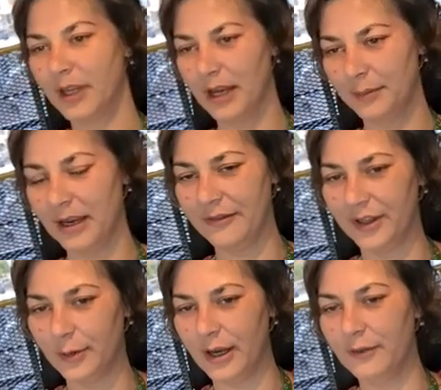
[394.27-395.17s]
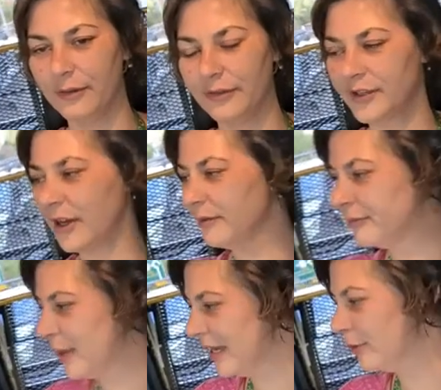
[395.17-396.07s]
I'm having quite a rough
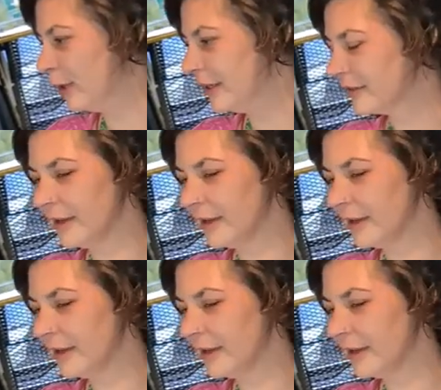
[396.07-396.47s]
time pain-wise.